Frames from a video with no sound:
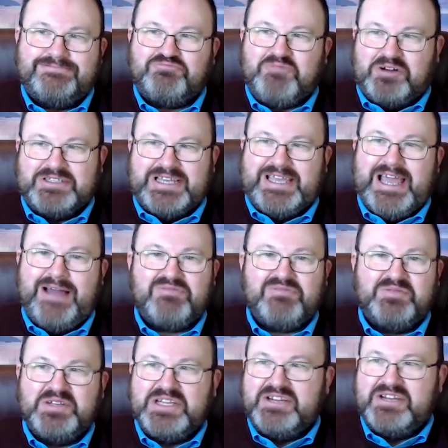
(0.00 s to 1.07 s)
as a
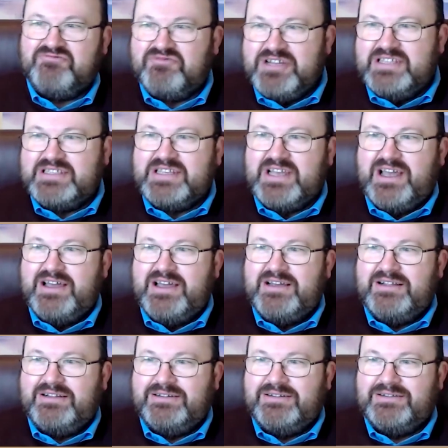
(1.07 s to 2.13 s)
cameraman in
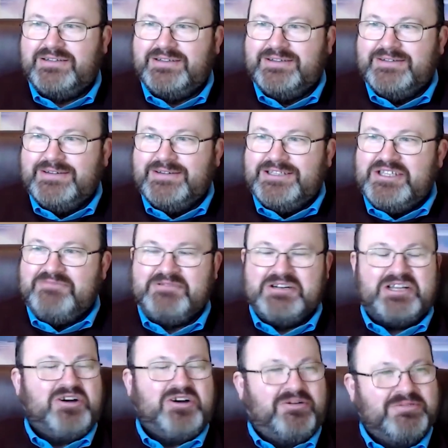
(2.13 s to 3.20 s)
retail, you were in a
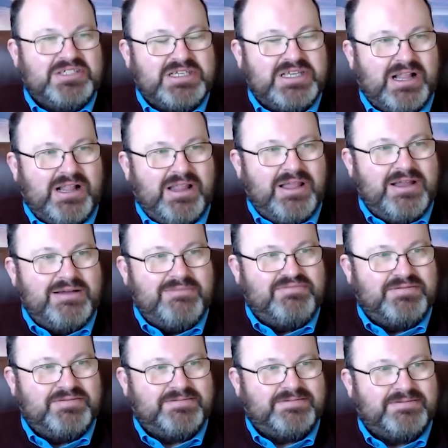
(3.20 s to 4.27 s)
comedy club,
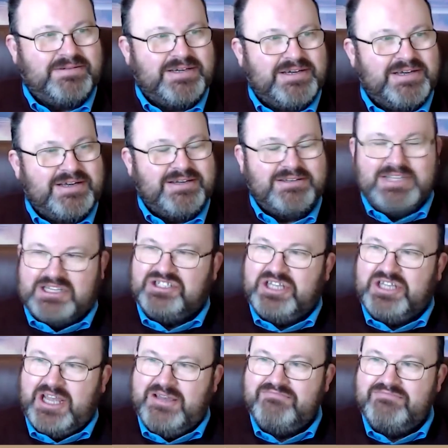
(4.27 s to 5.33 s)
in a
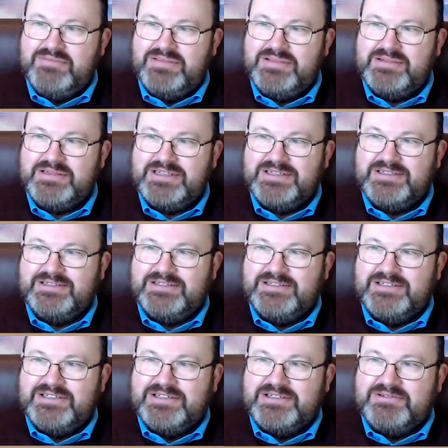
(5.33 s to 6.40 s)
gym,
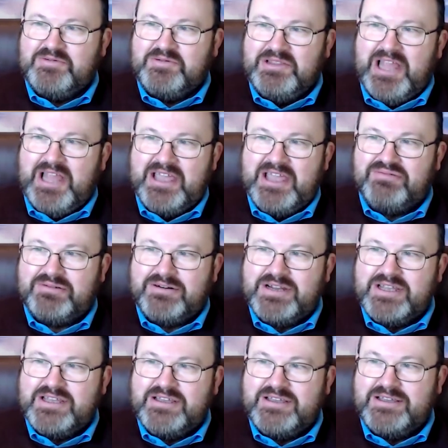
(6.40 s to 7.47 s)
you were
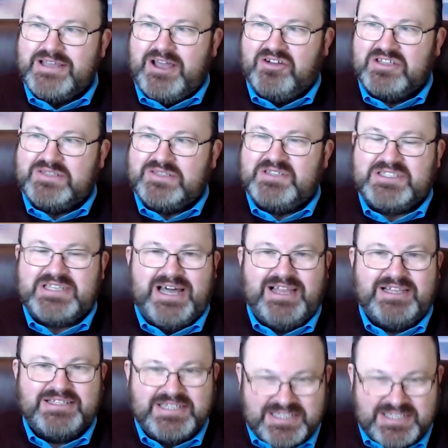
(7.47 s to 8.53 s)
laboring,
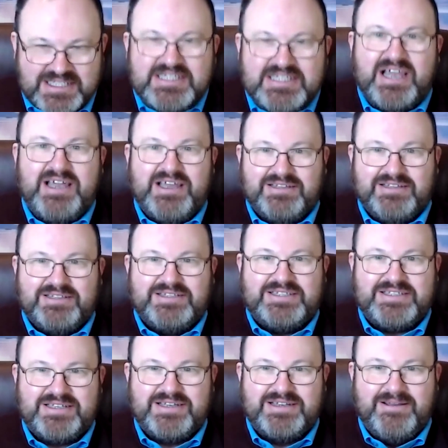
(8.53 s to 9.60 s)
hospitality, and
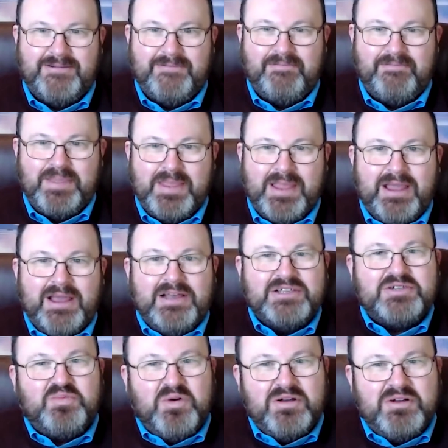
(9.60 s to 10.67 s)
sales.
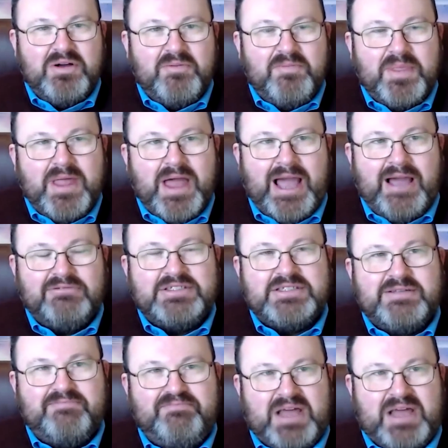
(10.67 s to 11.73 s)
So how does
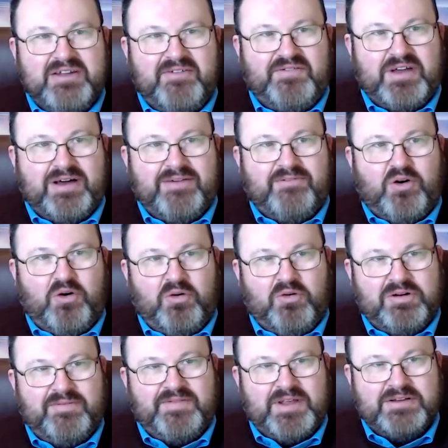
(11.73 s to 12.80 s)
the benefit of
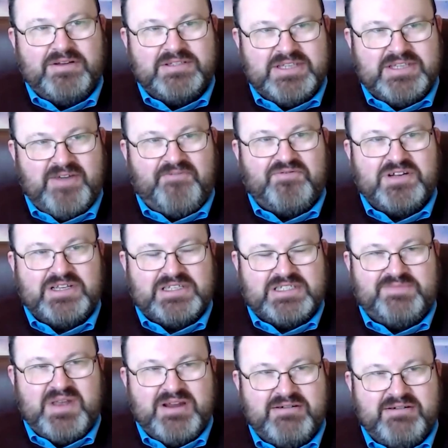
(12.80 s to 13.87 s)
all of those different
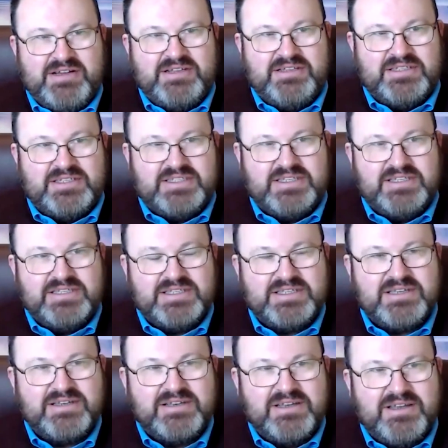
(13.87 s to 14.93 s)

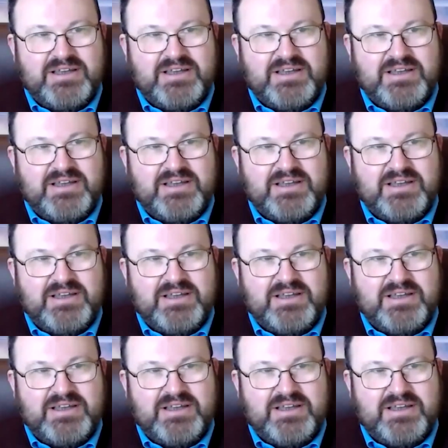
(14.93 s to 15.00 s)
experiences